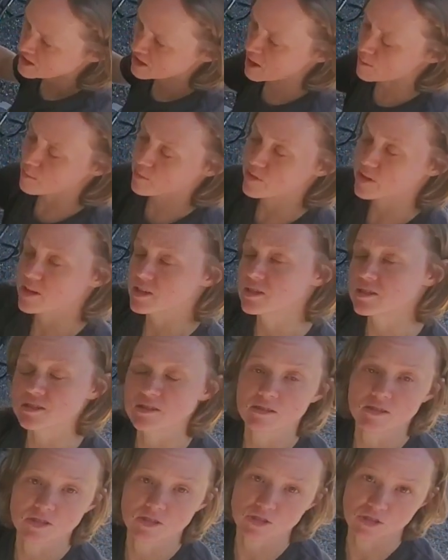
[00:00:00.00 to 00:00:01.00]
top of
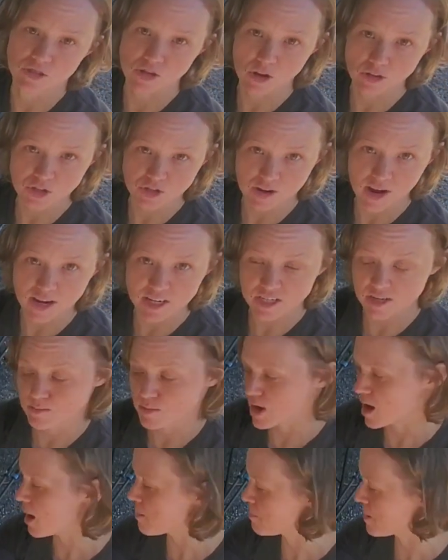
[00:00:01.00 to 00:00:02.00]
this. This is now trash.
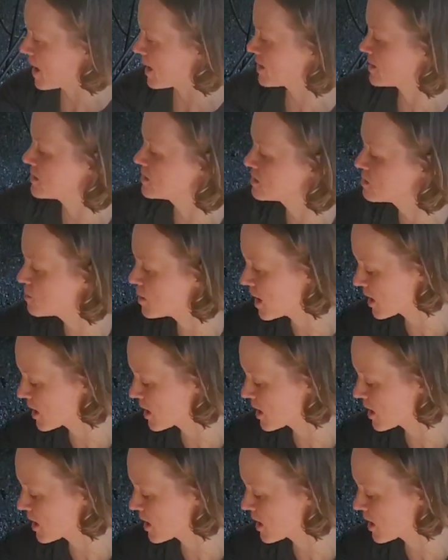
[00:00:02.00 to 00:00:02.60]
I'm not packing into the